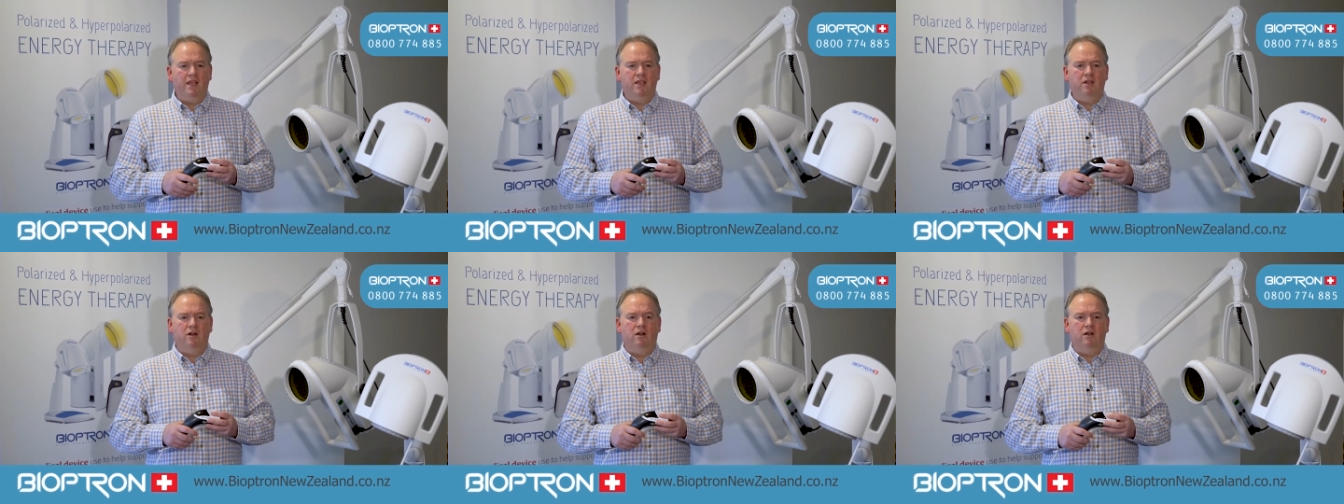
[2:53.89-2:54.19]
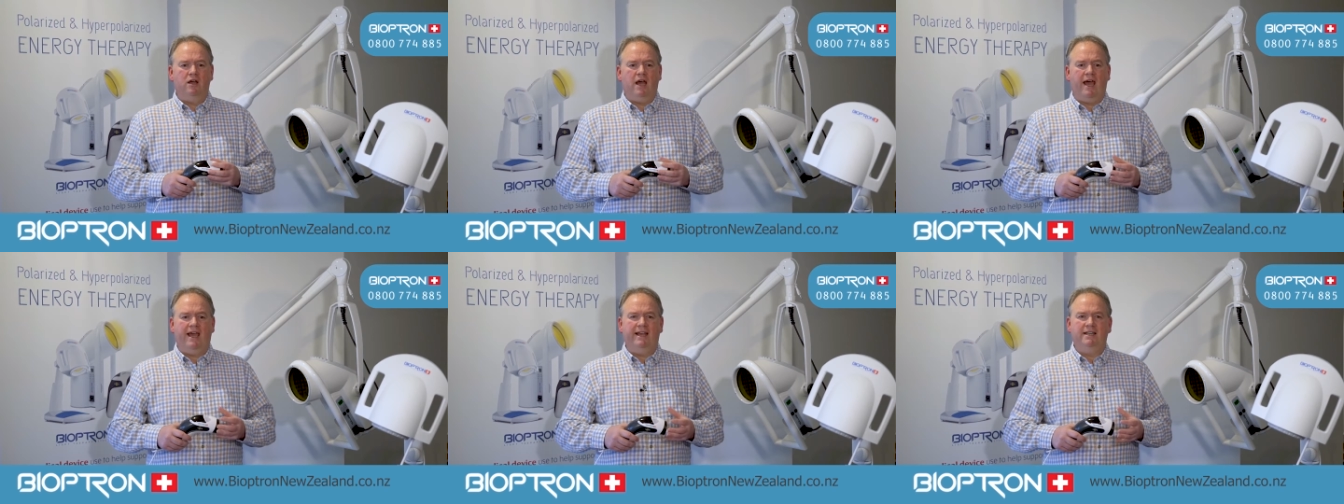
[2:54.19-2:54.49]

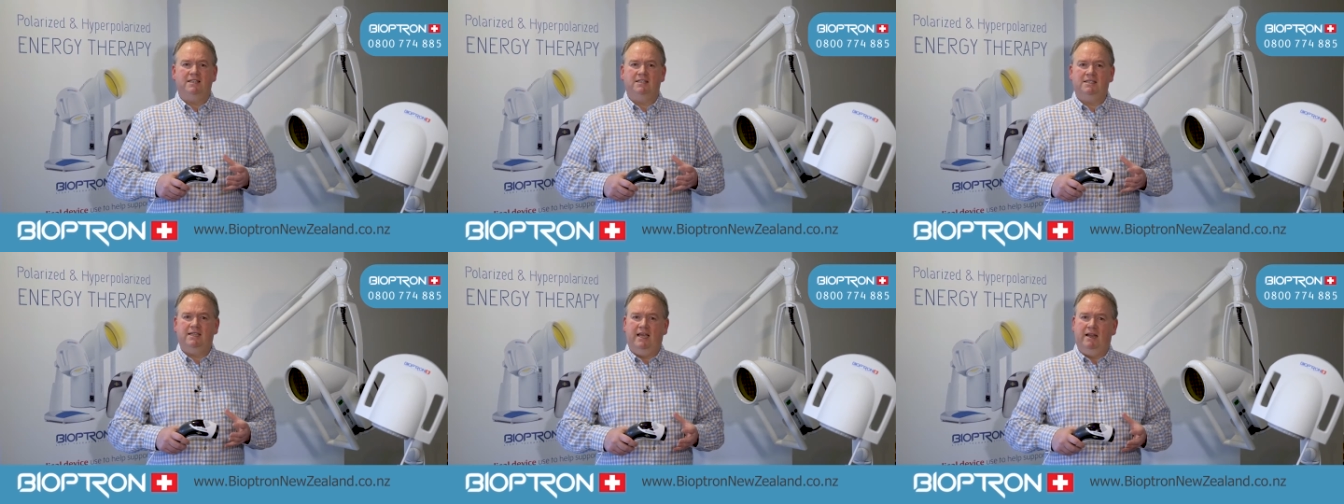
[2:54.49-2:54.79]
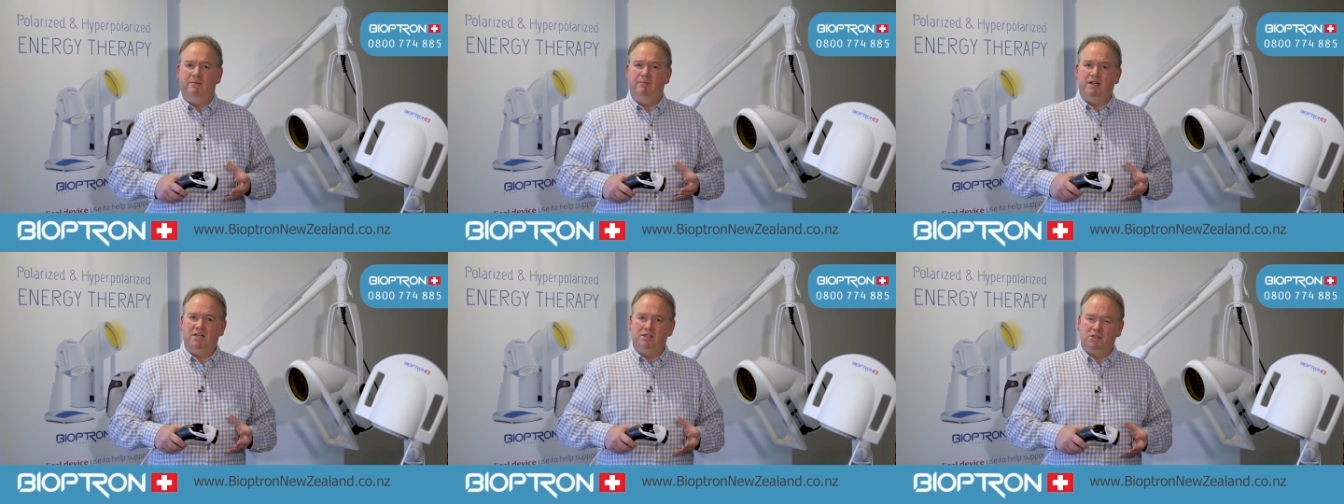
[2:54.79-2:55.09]
8 to
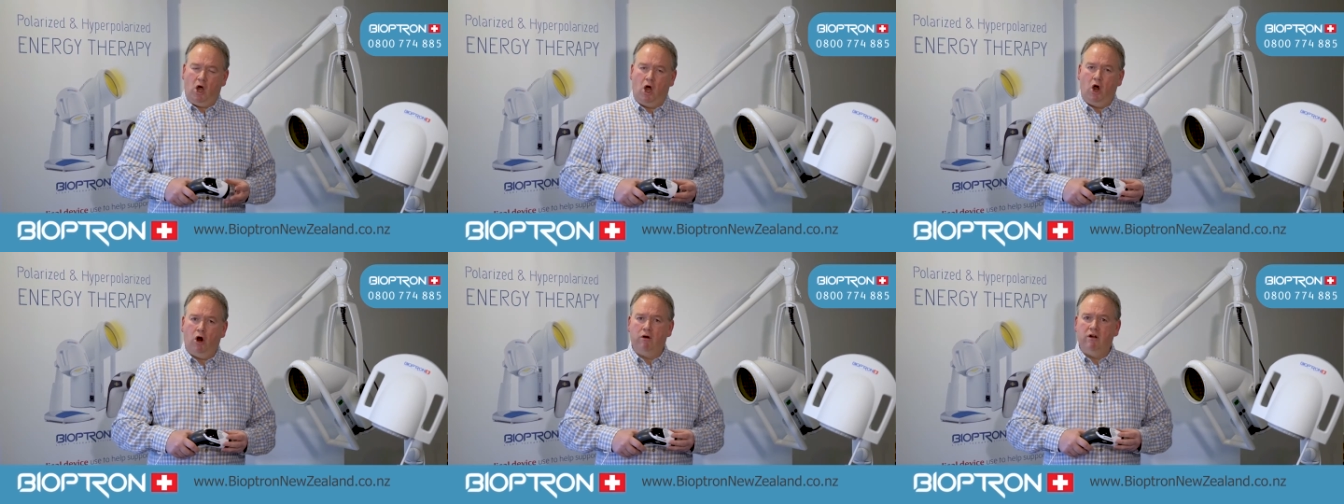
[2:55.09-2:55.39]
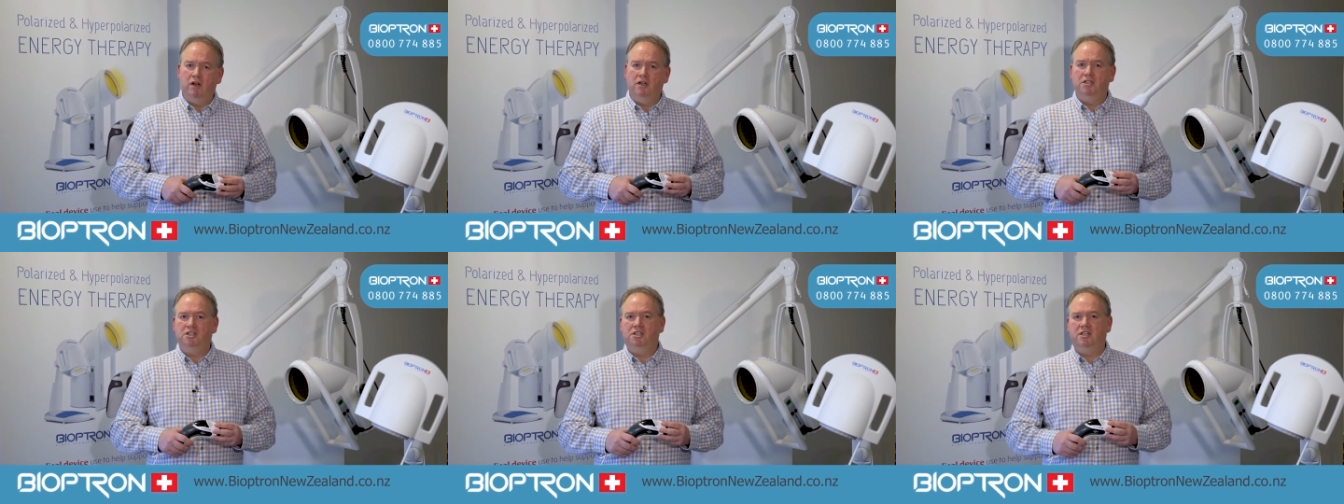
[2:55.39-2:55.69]
10 minutes
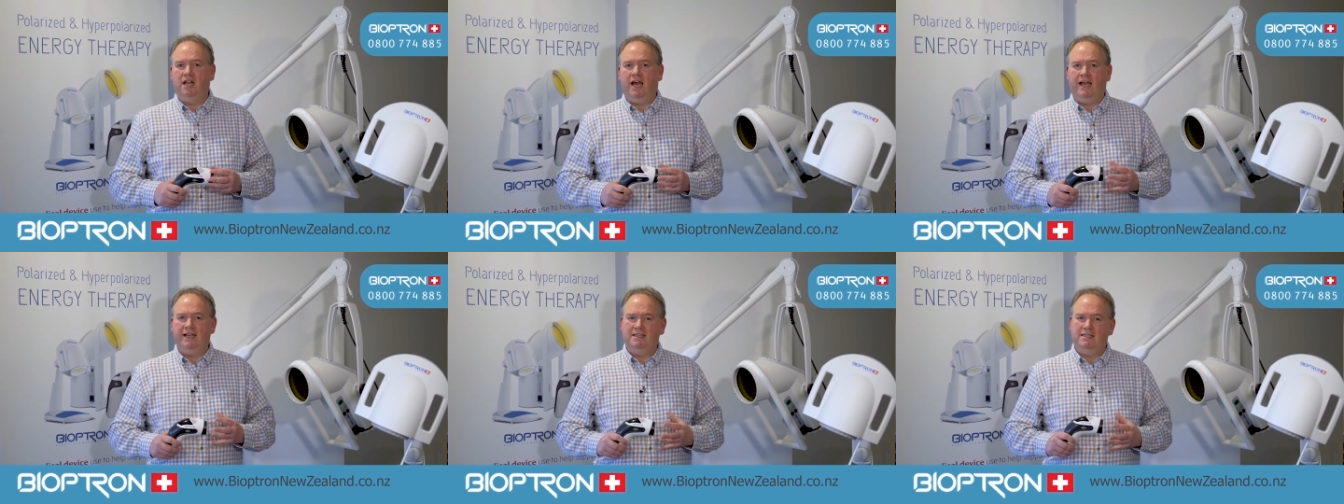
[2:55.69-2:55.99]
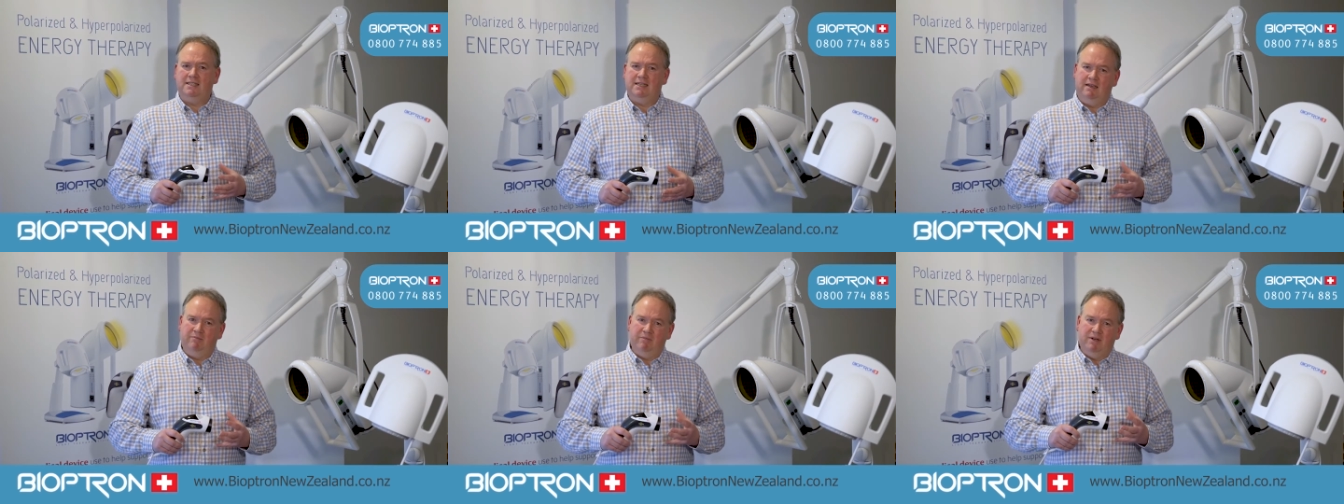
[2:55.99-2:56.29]
orange and 8
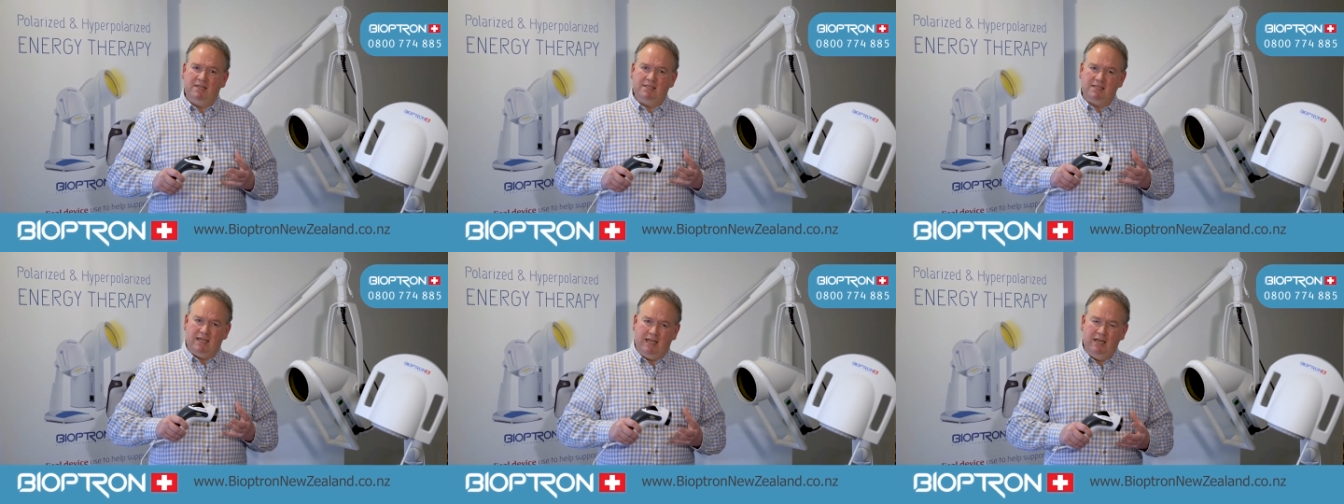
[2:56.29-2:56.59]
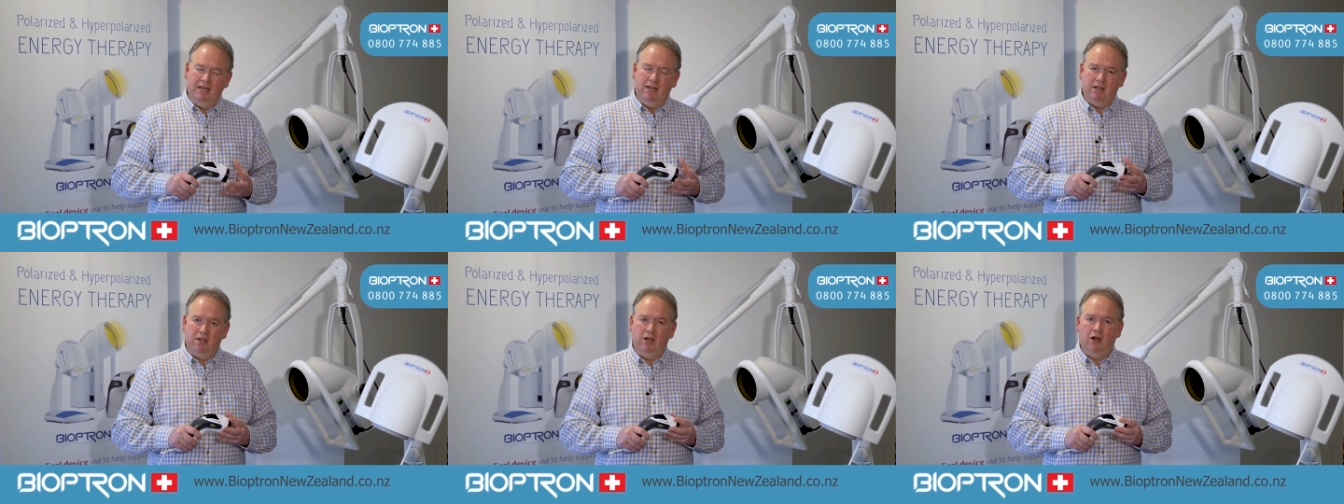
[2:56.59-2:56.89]
to 10 minutes
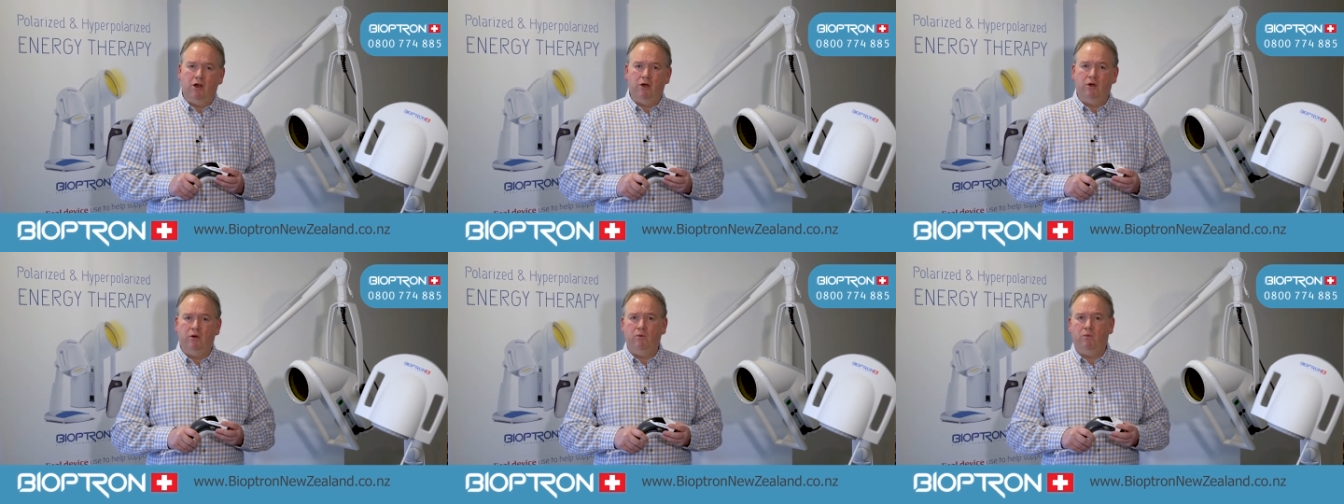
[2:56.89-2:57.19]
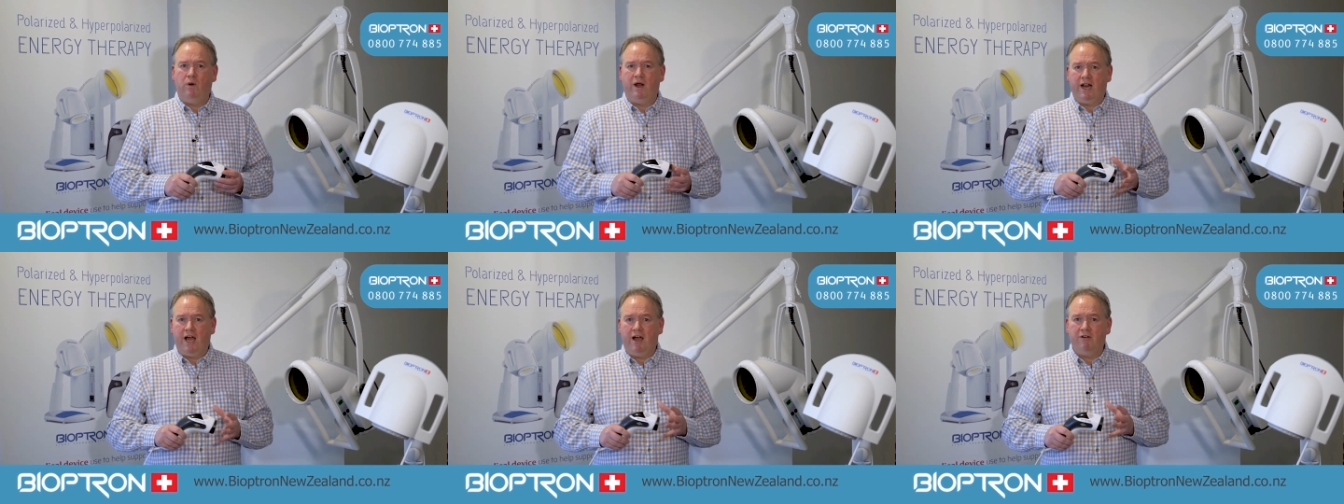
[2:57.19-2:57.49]
indigo,
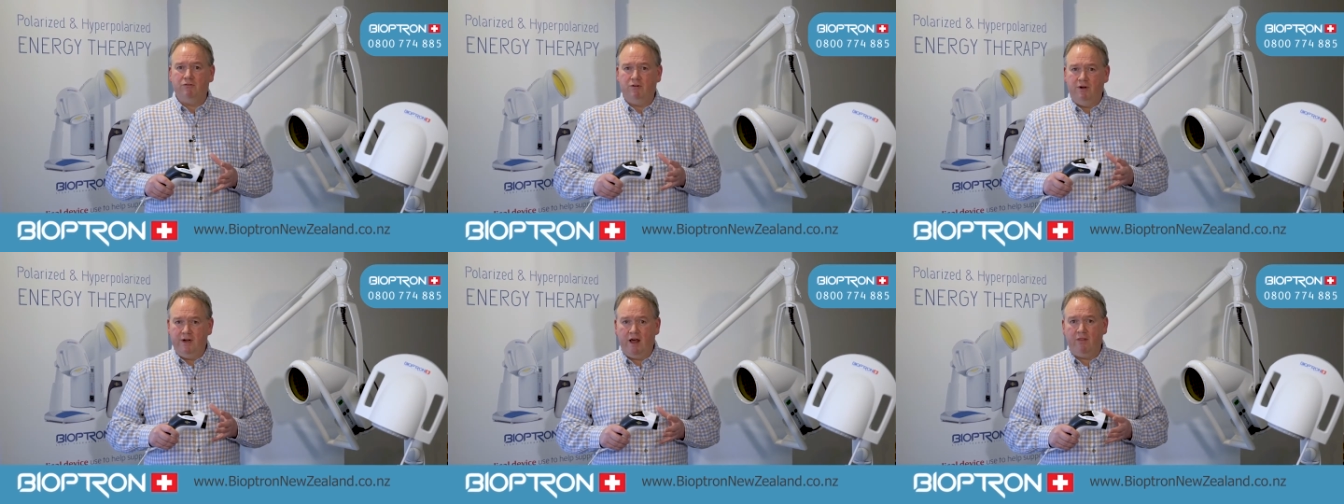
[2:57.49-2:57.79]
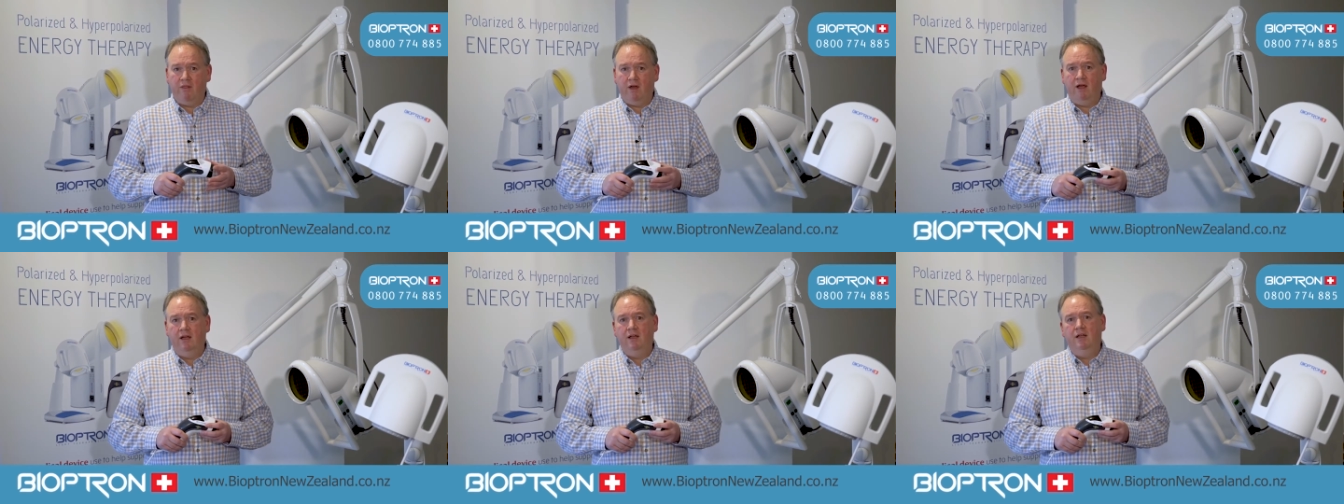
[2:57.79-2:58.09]
one after
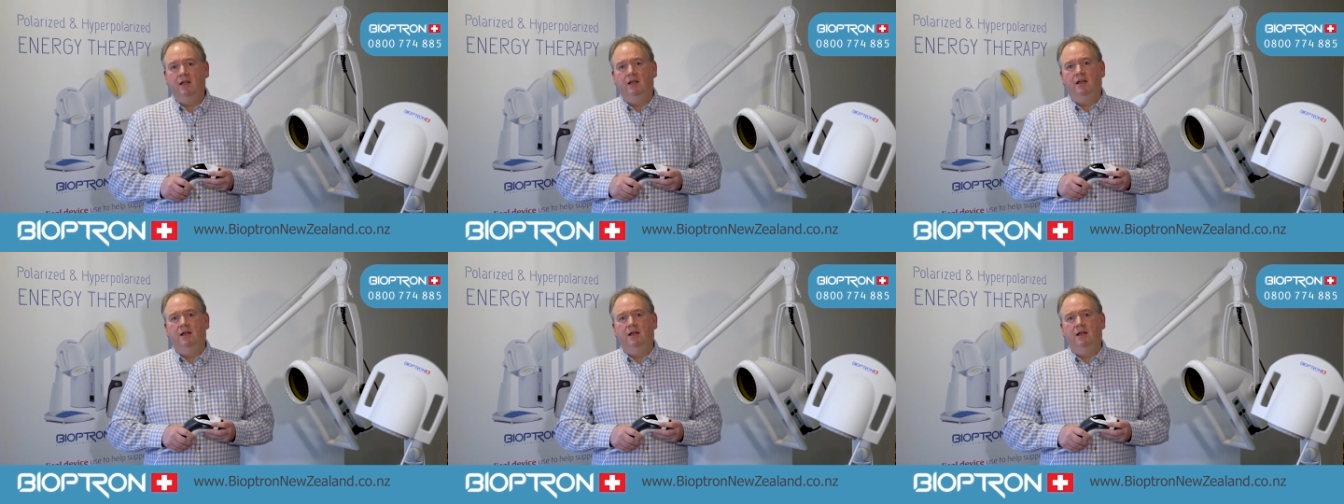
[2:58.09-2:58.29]
another.